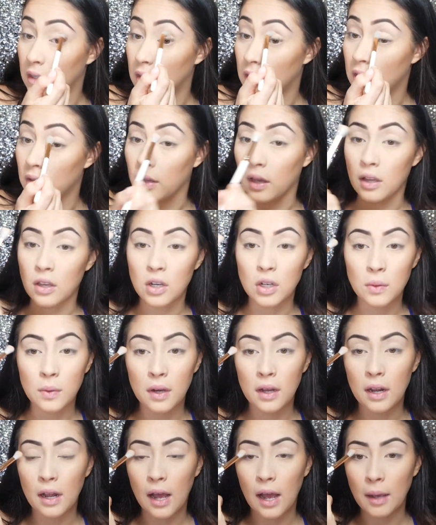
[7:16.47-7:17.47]
Okay, you know
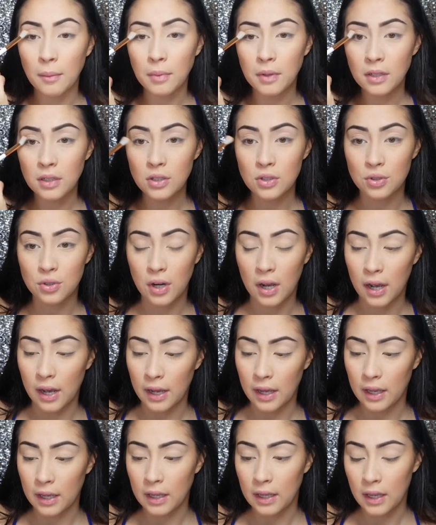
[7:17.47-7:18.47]
what? I'm gonna
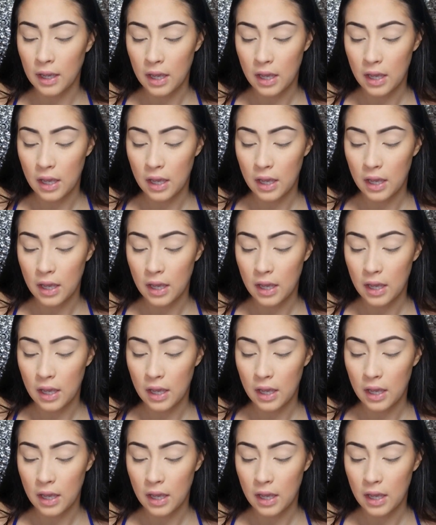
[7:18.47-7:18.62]
try,